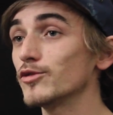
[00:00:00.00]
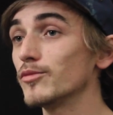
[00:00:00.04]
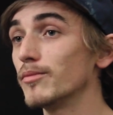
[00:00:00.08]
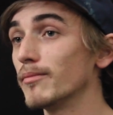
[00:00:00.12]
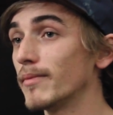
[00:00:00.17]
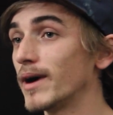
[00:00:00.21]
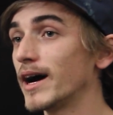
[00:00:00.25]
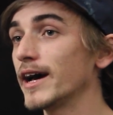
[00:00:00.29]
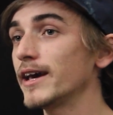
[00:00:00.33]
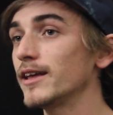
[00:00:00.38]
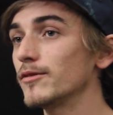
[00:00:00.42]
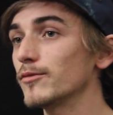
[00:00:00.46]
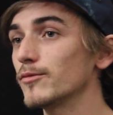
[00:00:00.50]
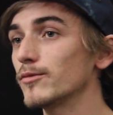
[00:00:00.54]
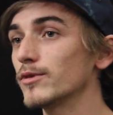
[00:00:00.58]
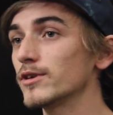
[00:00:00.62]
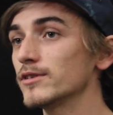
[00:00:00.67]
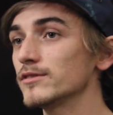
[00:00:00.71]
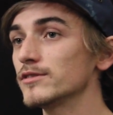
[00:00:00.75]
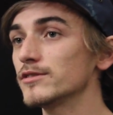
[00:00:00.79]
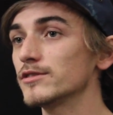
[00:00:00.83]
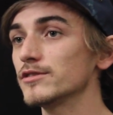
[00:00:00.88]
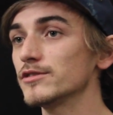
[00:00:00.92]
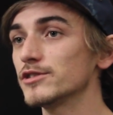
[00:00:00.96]
might
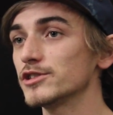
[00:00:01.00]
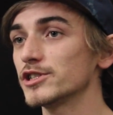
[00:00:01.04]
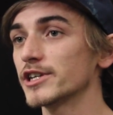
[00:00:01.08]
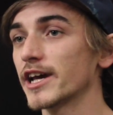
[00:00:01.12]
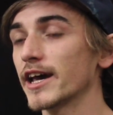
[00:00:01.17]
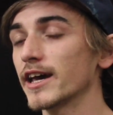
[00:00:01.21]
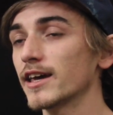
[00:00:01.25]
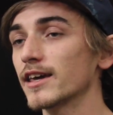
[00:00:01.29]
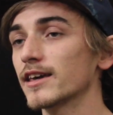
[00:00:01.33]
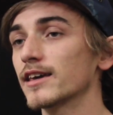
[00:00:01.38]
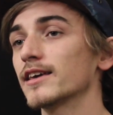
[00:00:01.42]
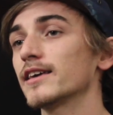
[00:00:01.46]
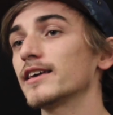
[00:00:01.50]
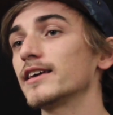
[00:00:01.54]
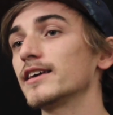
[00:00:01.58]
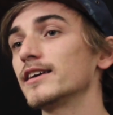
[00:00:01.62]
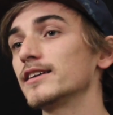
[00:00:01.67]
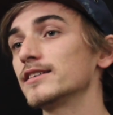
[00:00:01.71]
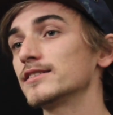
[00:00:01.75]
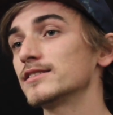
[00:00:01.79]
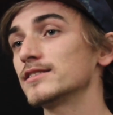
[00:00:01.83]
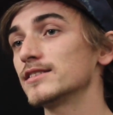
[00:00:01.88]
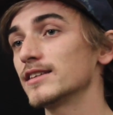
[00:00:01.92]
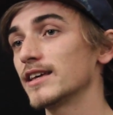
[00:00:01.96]
want to check
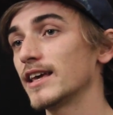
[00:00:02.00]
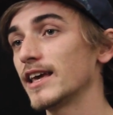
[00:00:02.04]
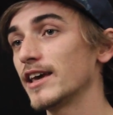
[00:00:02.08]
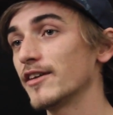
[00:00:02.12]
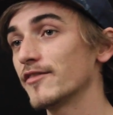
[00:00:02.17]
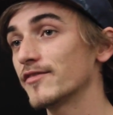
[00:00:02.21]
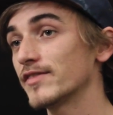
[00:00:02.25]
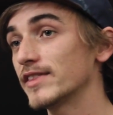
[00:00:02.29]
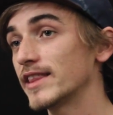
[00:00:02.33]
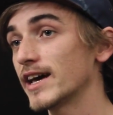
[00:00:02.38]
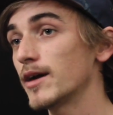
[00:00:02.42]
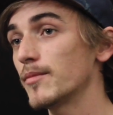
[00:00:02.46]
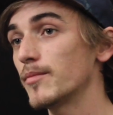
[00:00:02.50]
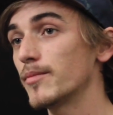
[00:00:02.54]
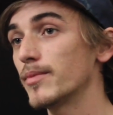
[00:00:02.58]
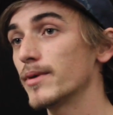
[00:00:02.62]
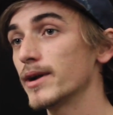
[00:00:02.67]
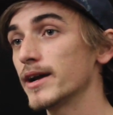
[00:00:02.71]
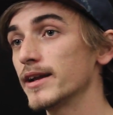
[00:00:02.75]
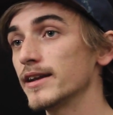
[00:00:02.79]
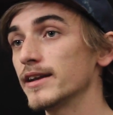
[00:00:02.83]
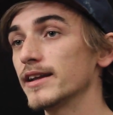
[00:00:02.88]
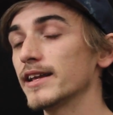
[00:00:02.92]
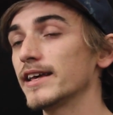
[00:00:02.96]
is if that
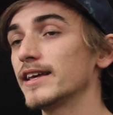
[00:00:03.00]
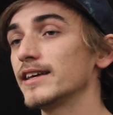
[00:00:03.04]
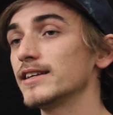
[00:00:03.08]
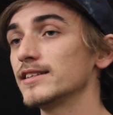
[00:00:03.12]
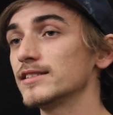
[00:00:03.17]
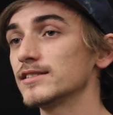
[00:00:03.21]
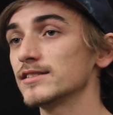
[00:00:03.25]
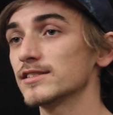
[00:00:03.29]
brand is